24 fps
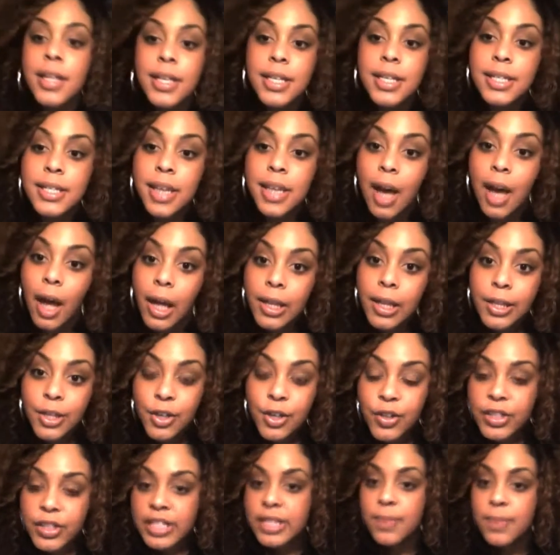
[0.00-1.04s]
This
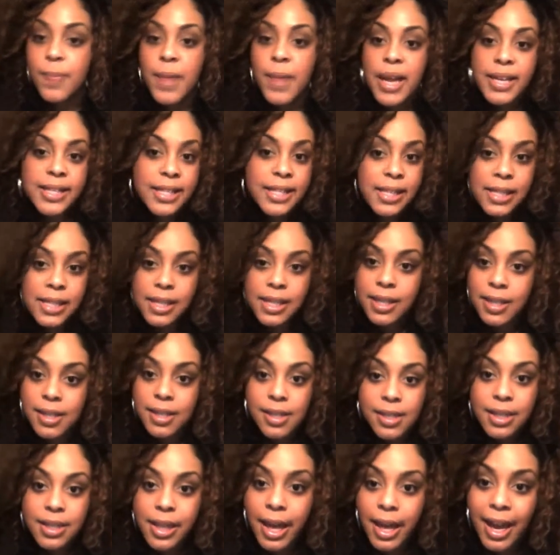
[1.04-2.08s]
color, this
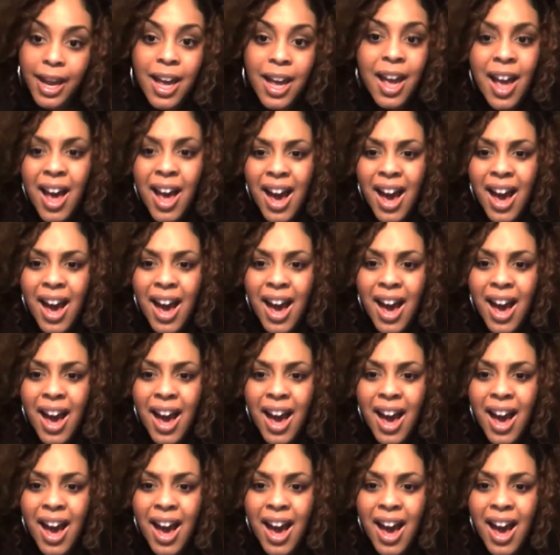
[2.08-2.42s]
messiness, like,